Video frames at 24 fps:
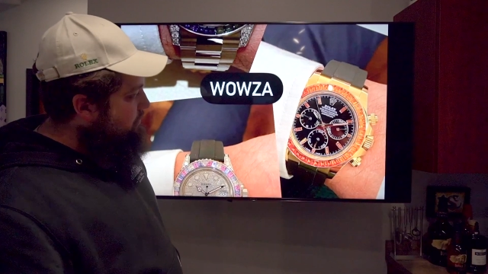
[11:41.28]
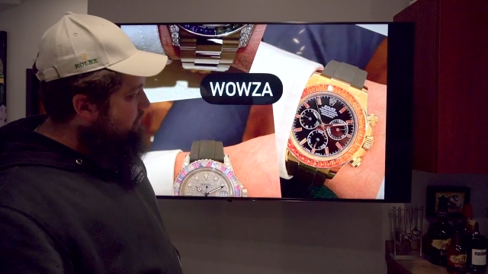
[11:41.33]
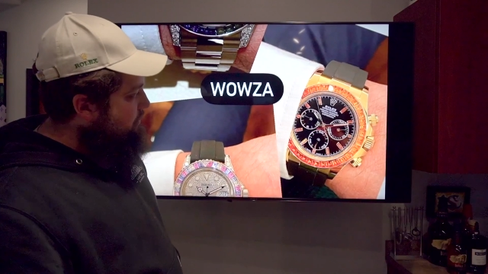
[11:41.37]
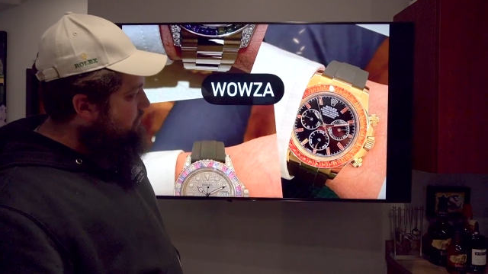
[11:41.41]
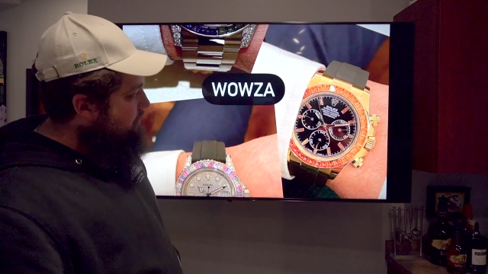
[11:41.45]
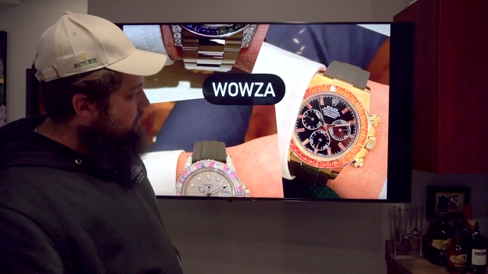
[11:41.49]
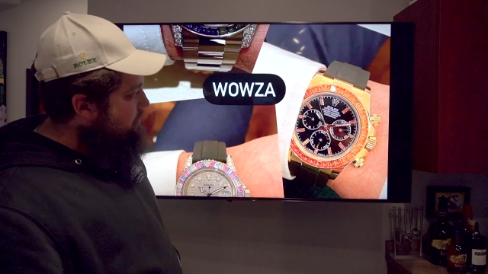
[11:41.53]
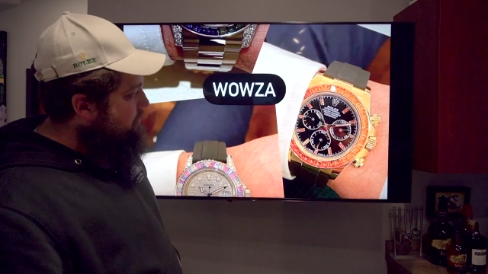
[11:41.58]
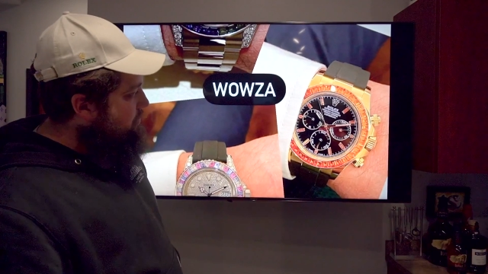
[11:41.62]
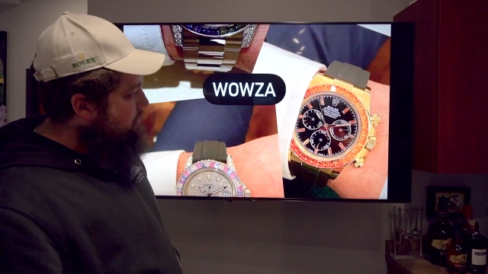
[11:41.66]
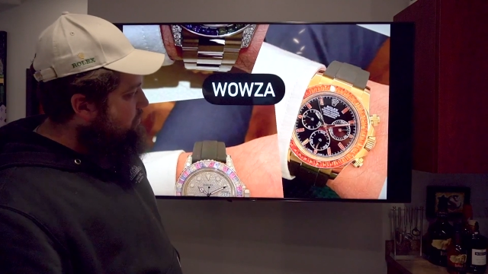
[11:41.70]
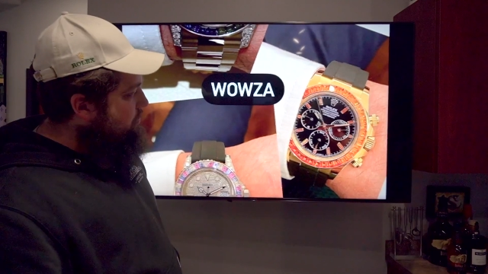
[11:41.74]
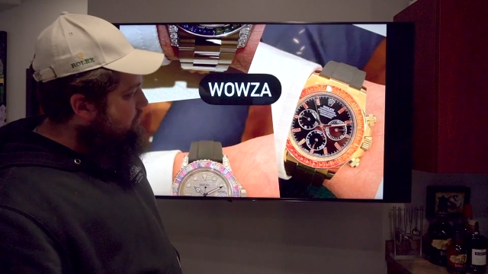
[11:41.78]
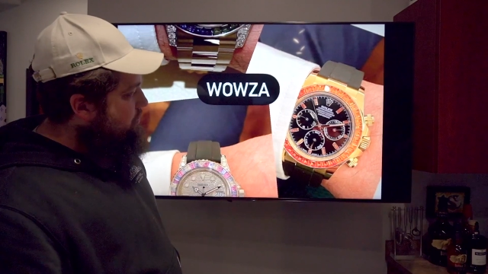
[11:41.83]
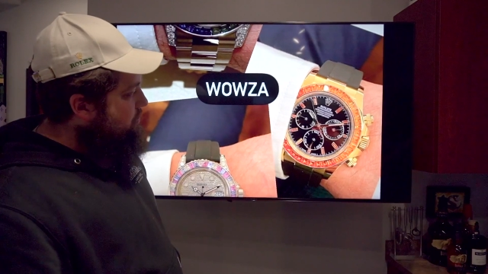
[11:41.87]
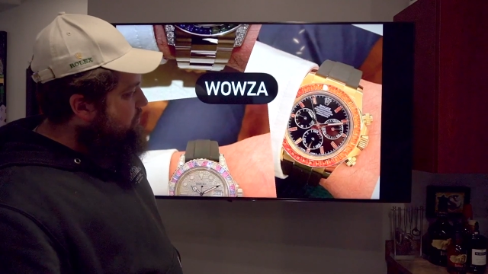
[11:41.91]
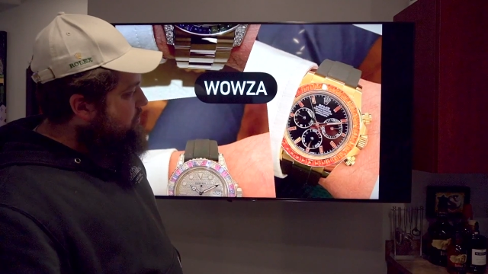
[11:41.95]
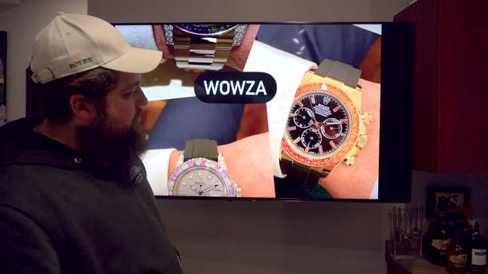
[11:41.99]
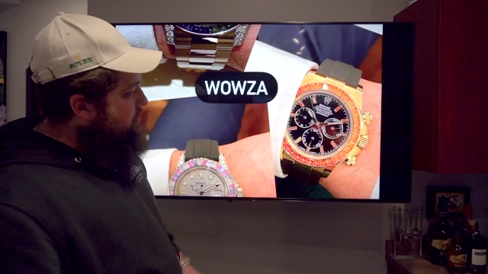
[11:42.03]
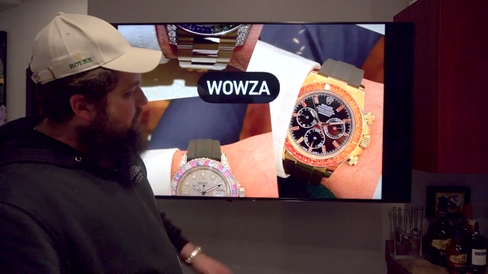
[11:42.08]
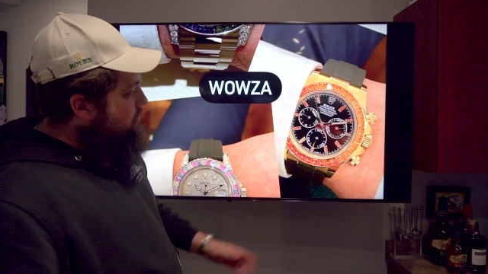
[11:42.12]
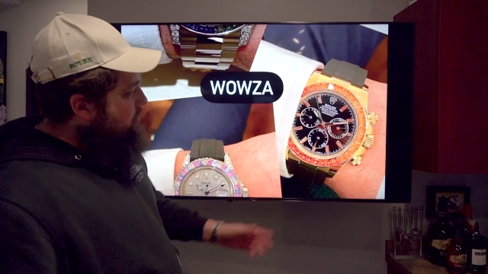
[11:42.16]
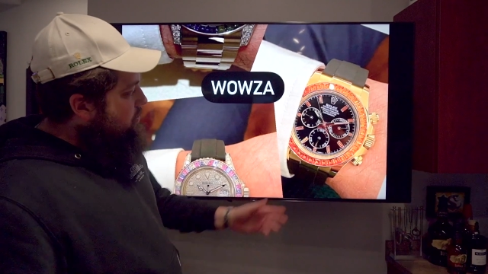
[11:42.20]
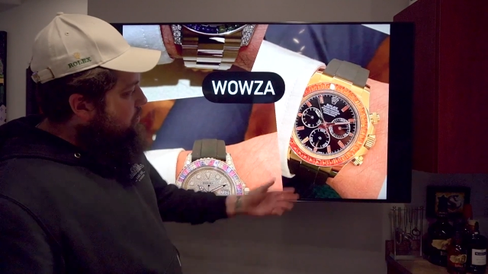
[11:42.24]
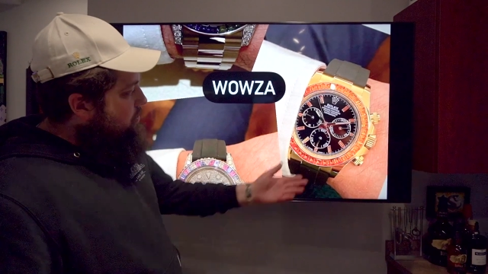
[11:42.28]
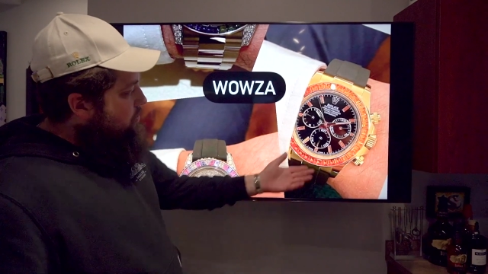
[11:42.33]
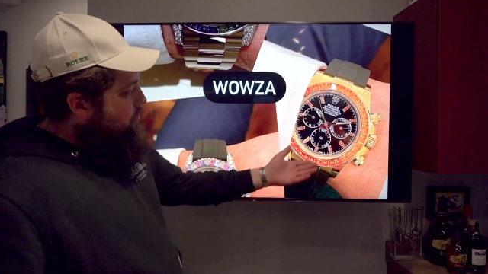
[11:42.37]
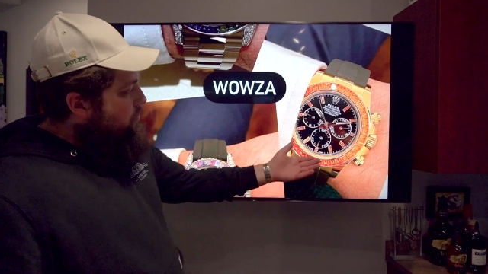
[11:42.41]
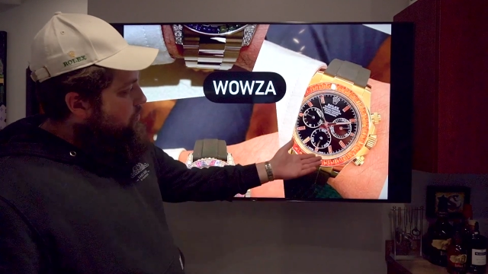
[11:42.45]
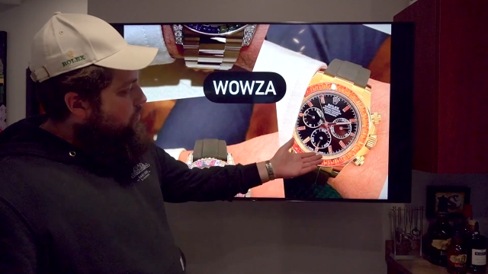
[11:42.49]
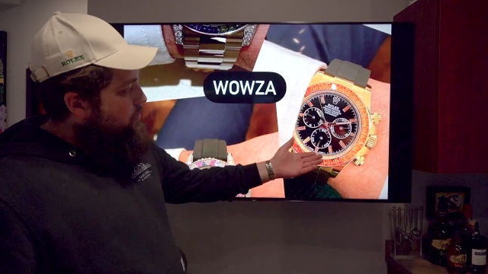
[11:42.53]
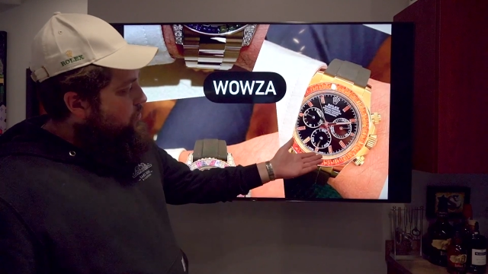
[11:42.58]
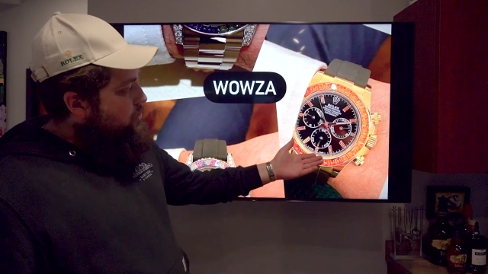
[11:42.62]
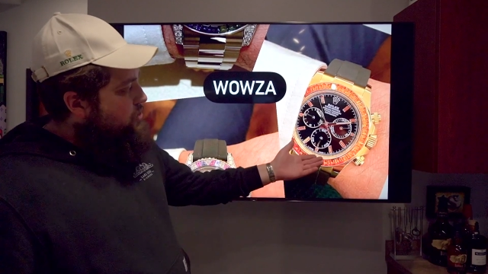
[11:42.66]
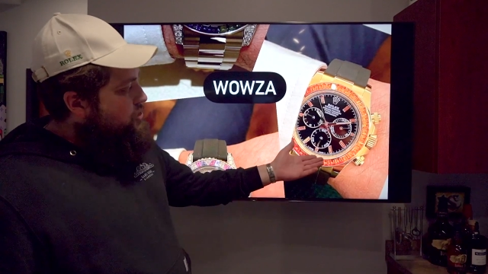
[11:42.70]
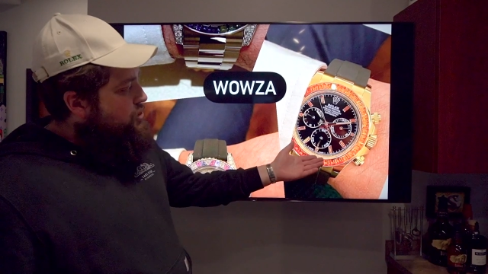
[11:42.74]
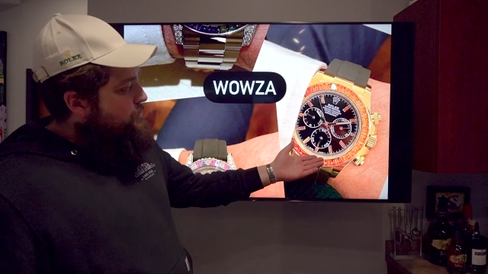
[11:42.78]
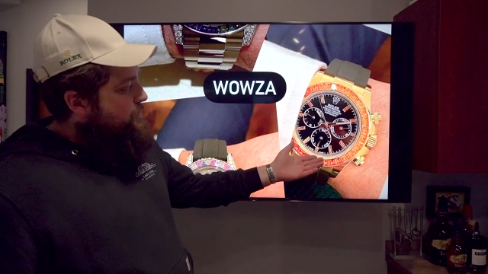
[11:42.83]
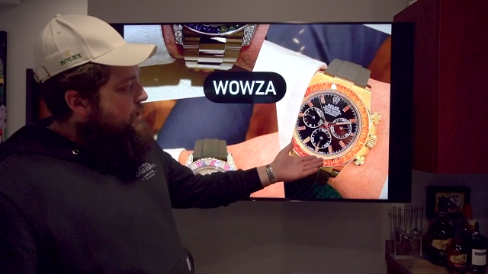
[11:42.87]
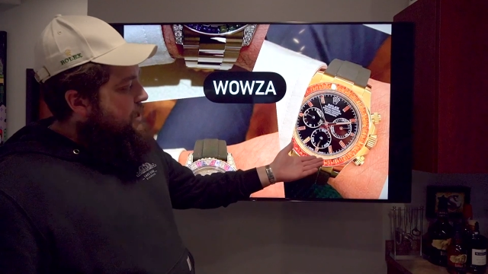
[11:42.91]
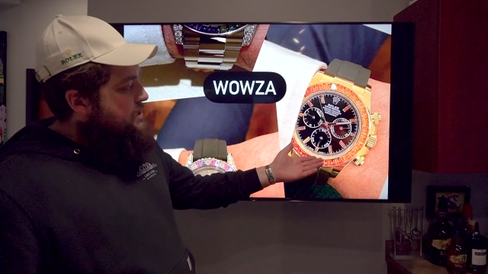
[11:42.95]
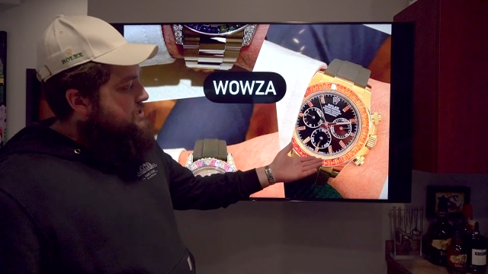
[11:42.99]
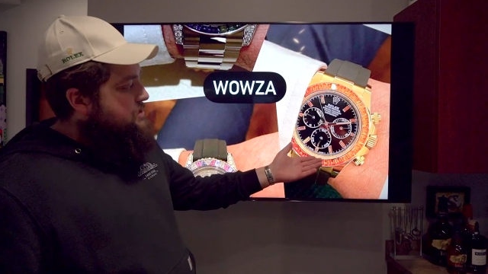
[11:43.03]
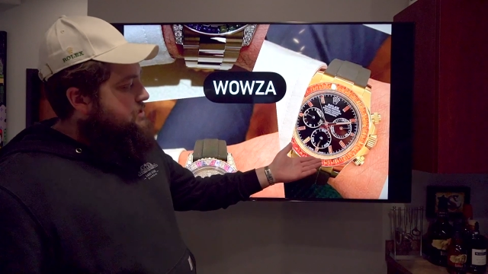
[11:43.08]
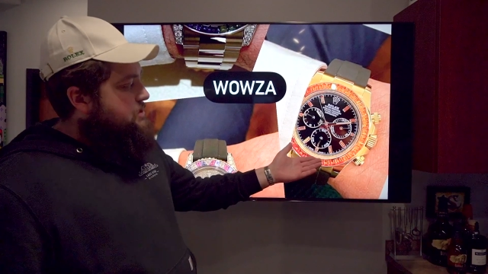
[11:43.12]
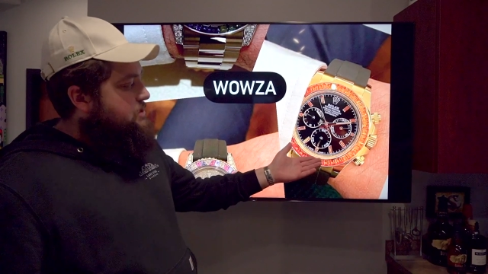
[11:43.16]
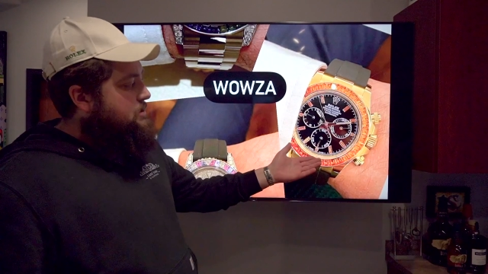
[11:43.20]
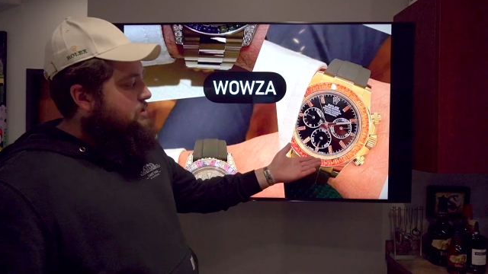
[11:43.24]
over. Orange
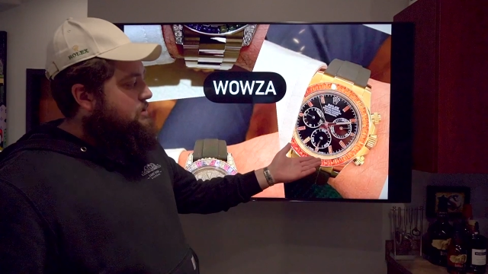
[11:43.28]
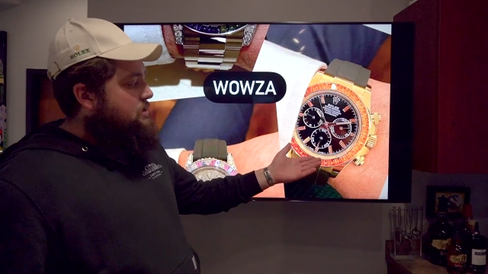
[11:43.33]
bezel